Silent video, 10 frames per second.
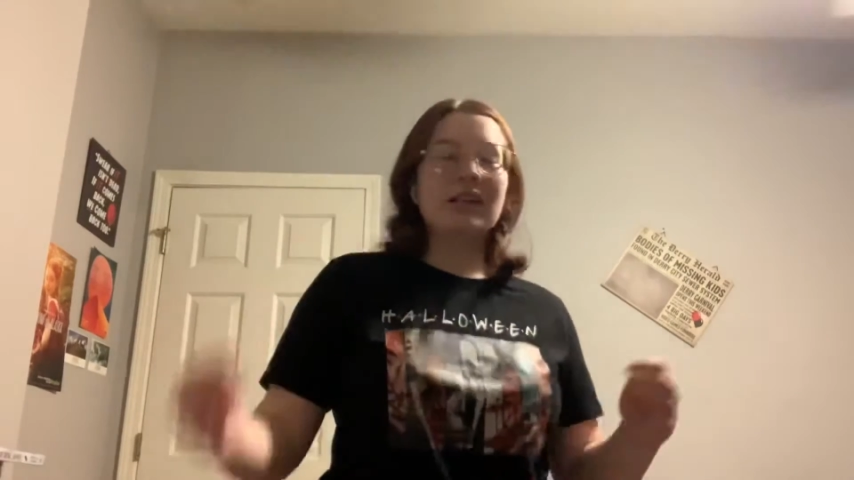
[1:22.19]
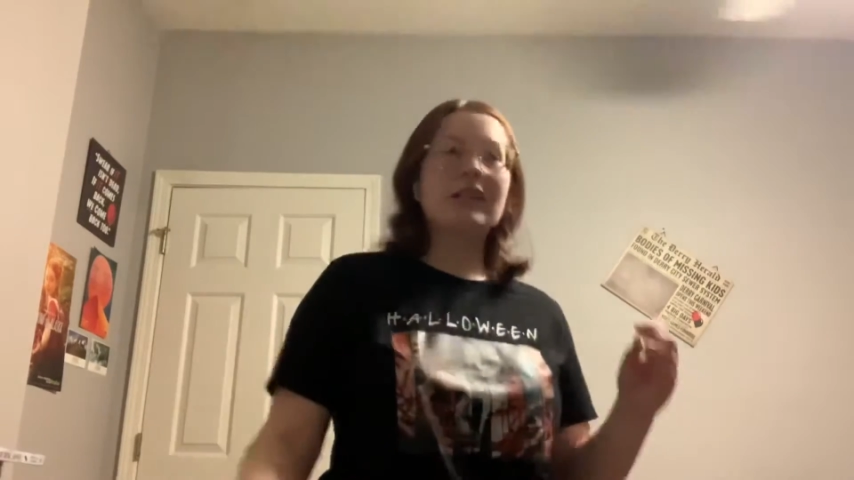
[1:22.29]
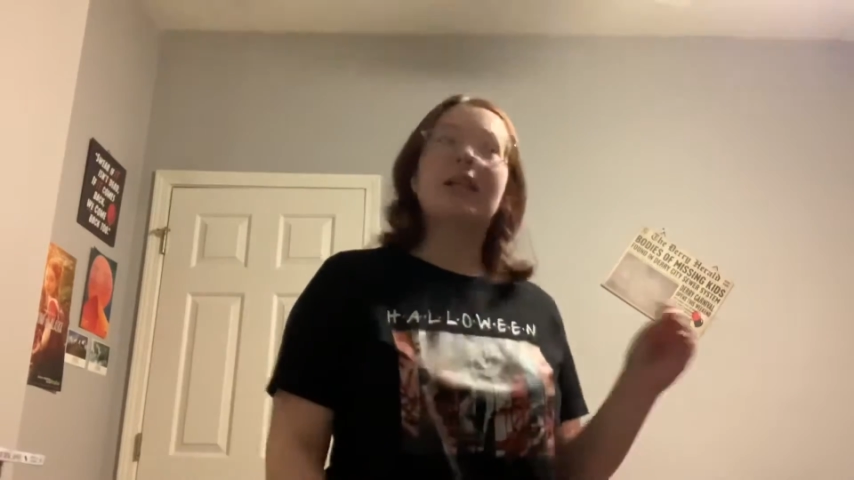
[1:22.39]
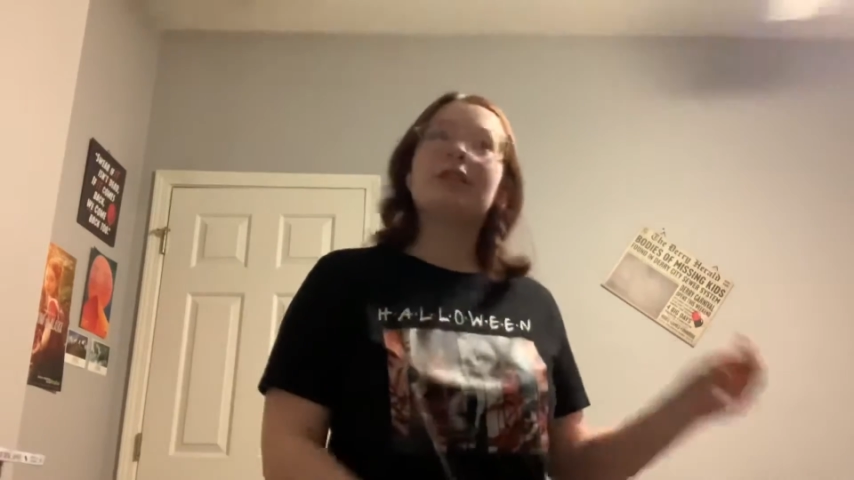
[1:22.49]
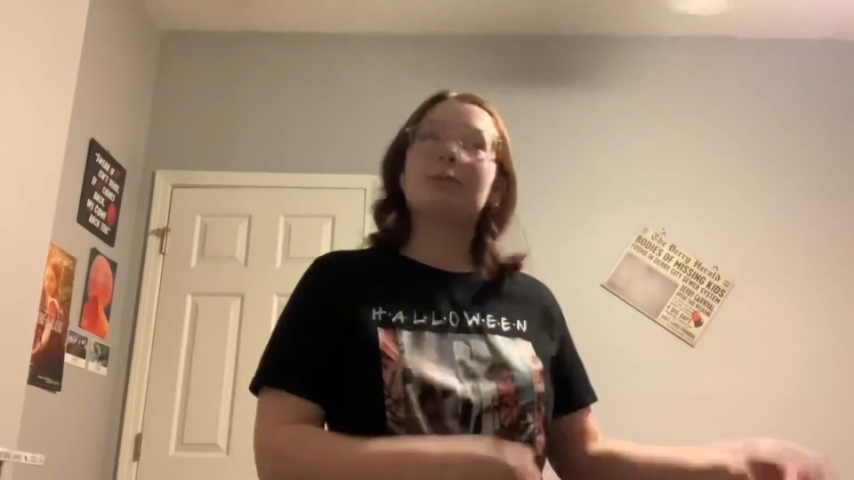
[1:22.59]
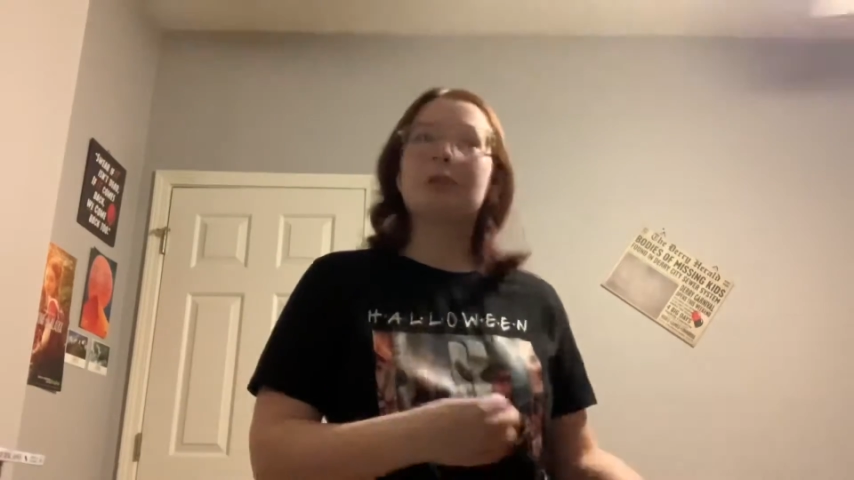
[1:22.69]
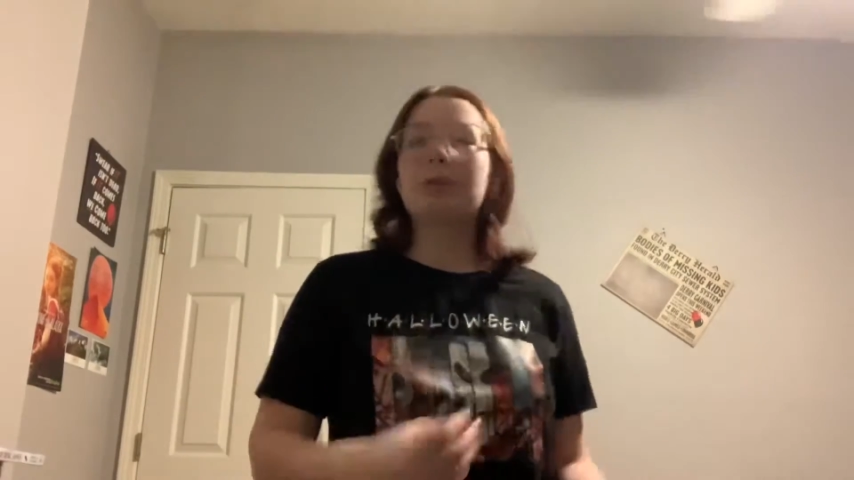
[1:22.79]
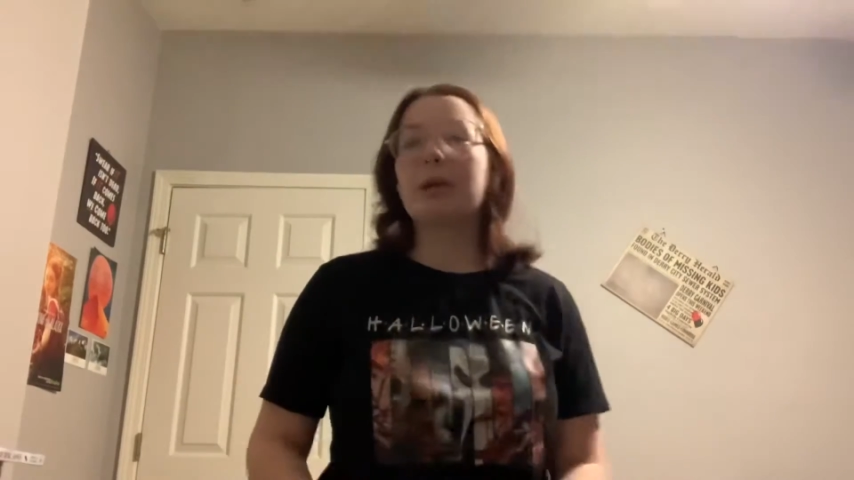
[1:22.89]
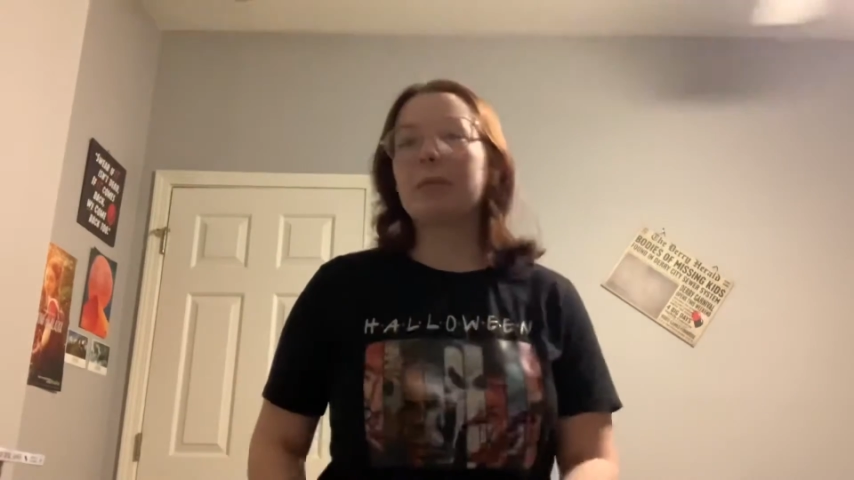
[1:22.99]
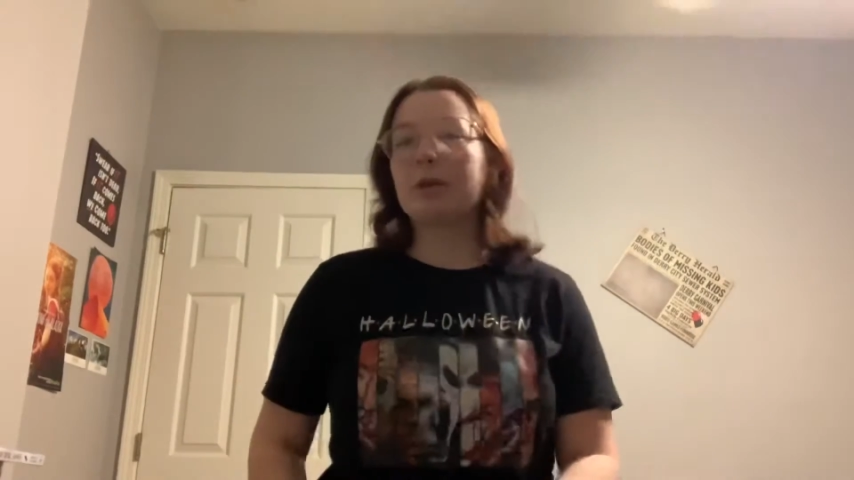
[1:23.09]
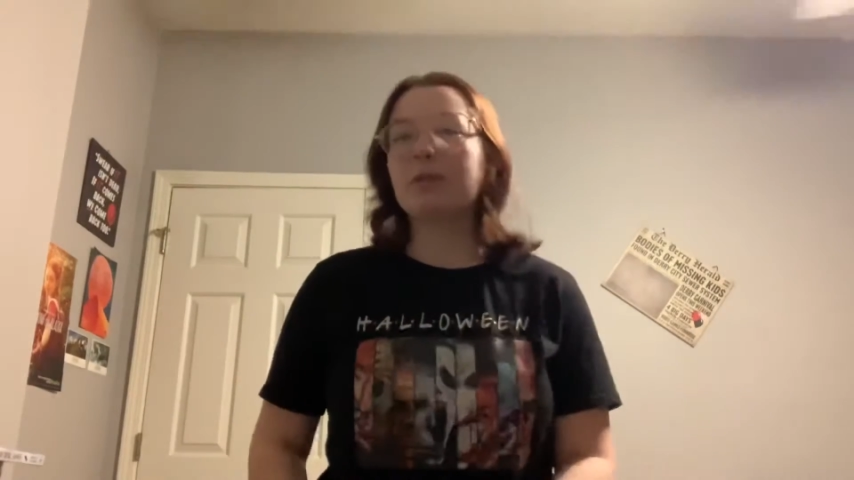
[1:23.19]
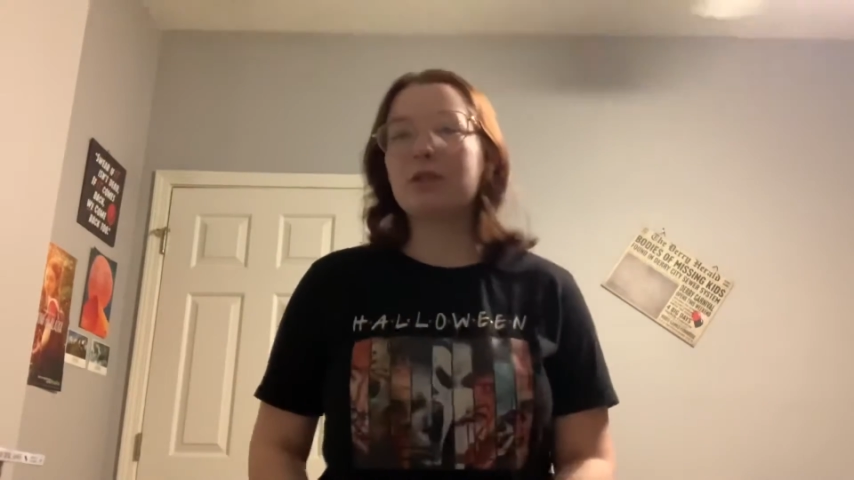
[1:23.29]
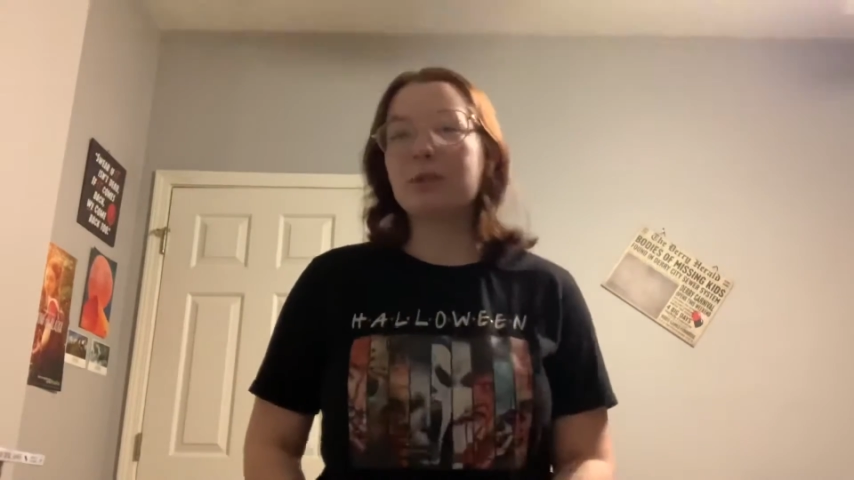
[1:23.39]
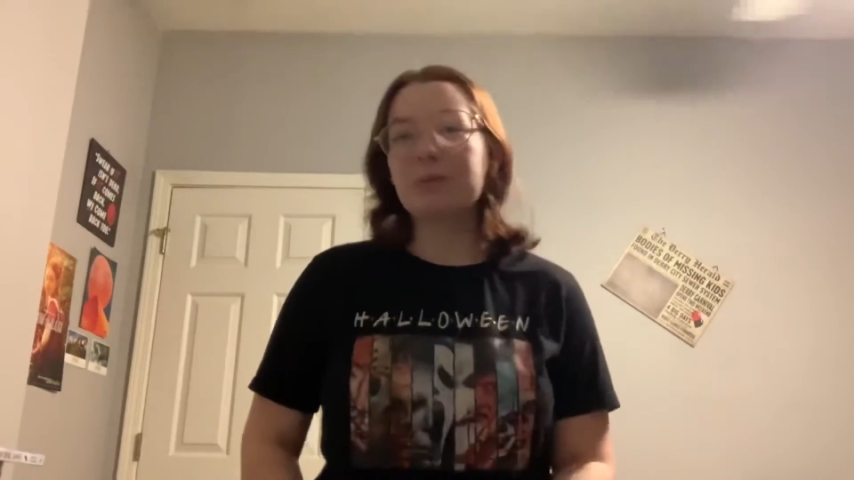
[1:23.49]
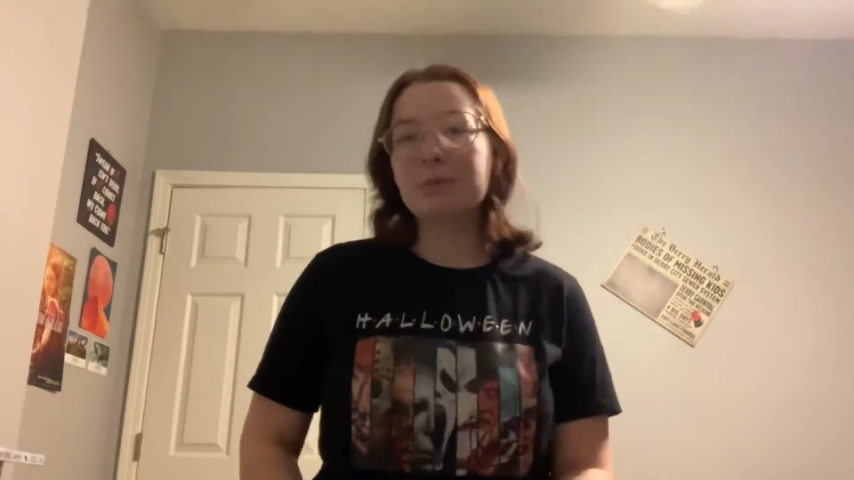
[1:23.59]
collectibles pretty much.